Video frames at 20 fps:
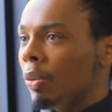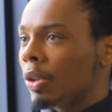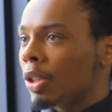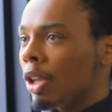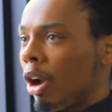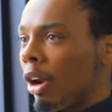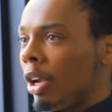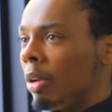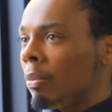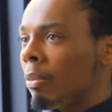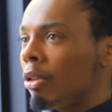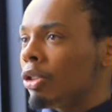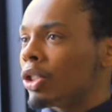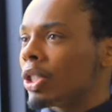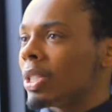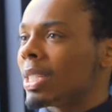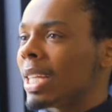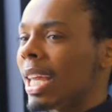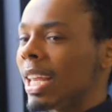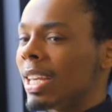with our
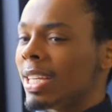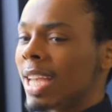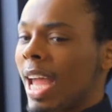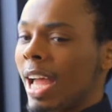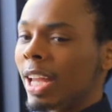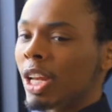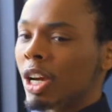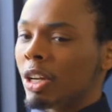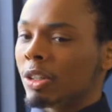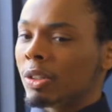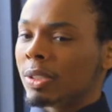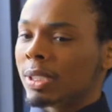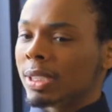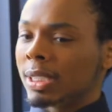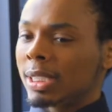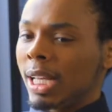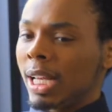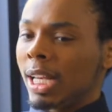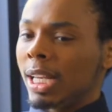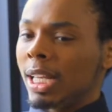emotions and not
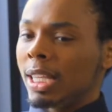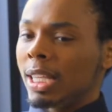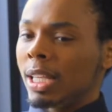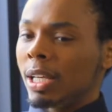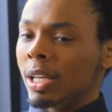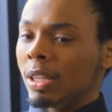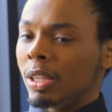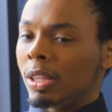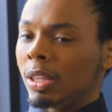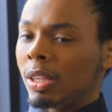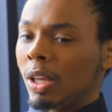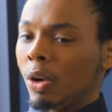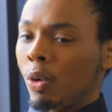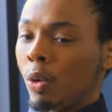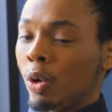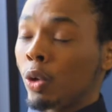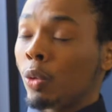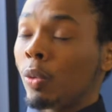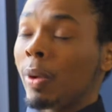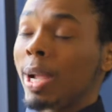understanding the
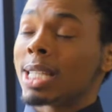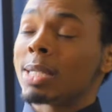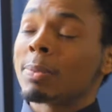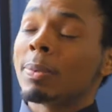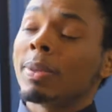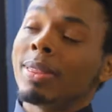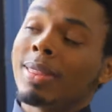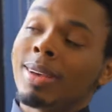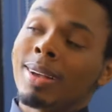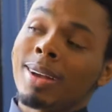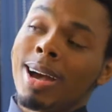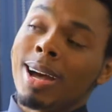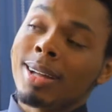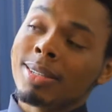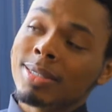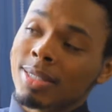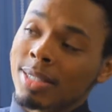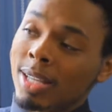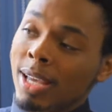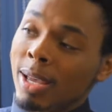or grasping the
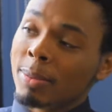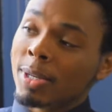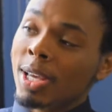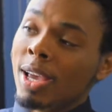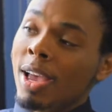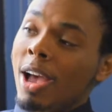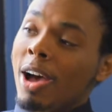concept